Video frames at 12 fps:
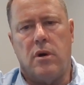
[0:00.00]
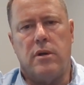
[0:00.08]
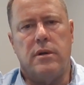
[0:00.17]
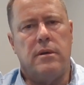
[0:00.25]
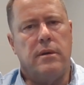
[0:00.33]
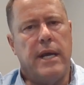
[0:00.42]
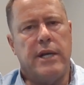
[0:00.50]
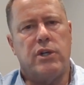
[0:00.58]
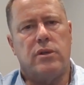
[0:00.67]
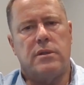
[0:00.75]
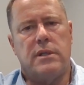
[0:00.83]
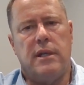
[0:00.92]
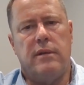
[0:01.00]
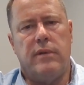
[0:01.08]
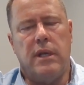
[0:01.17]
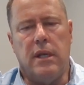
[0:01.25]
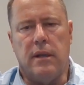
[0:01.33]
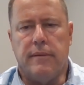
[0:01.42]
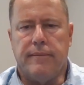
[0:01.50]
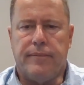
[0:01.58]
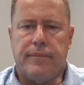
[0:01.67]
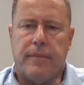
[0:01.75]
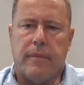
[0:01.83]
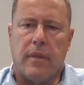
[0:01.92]
on national TV,
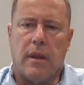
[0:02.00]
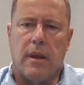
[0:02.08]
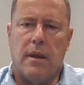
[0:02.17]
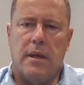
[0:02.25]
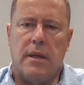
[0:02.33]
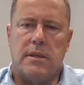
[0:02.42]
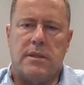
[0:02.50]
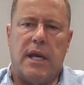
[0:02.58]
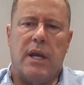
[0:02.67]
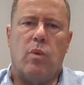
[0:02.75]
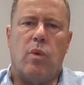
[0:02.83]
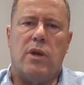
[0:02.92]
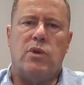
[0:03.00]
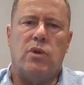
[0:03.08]
saying 1,